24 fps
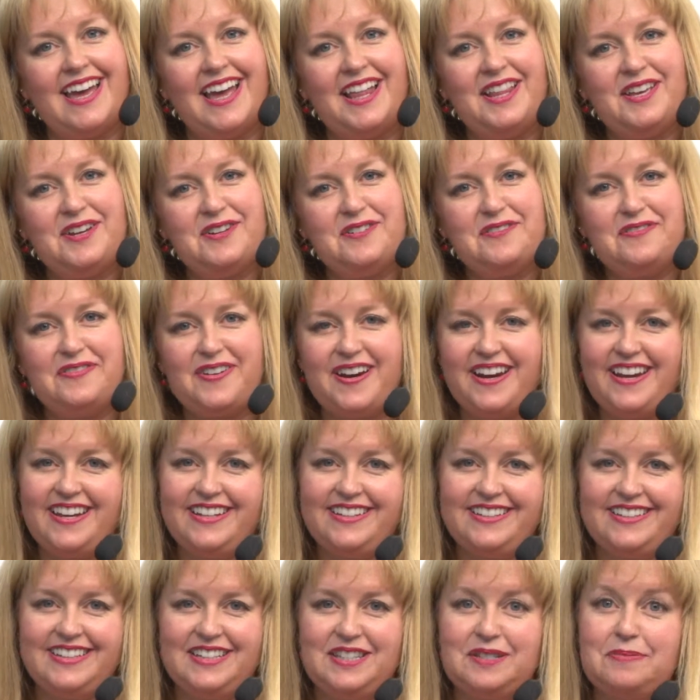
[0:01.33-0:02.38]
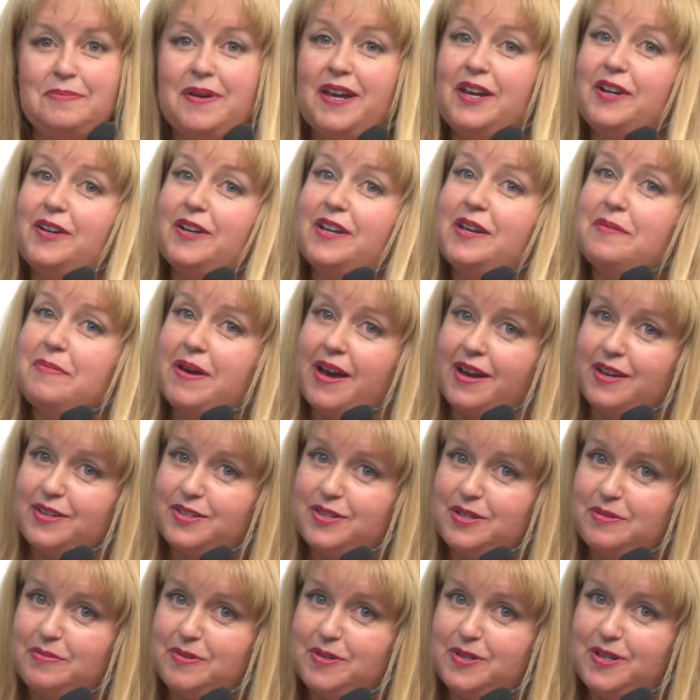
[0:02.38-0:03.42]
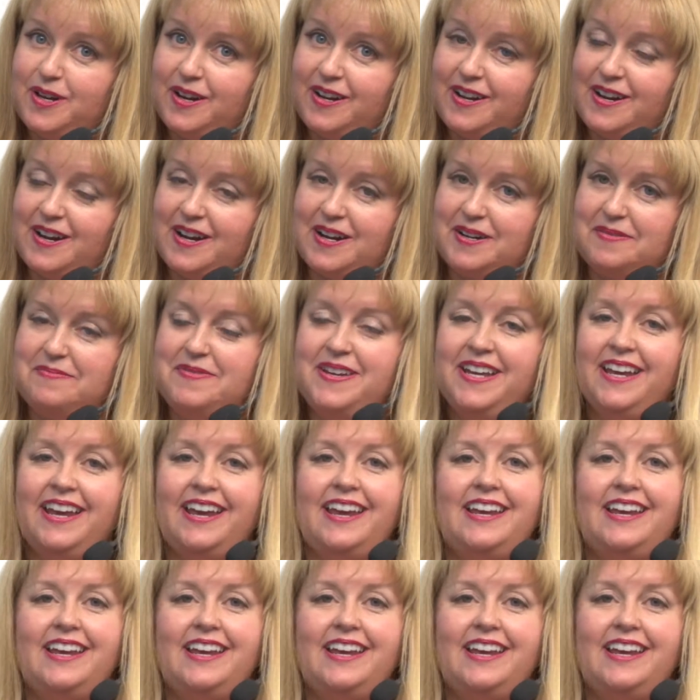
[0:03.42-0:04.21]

Hello, friends, it's Mary at BaxterBoo.com,